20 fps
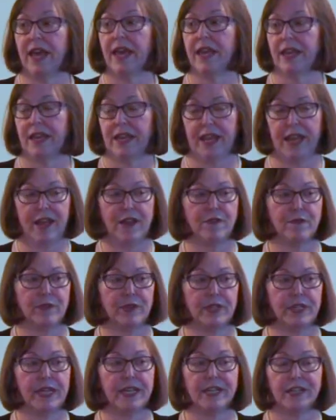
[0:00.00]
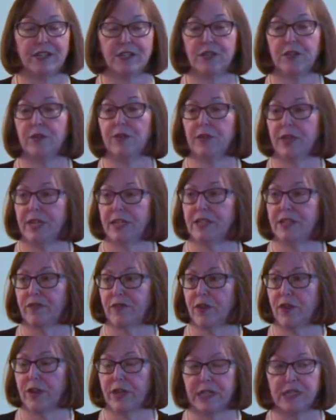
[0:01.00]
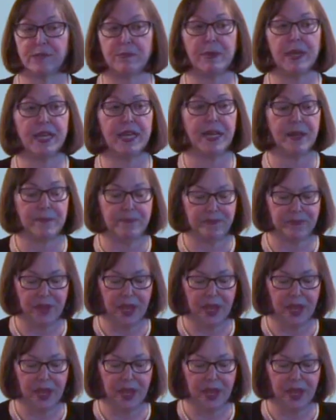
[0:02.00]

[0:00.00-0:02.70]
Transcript: etiquette related to these various media.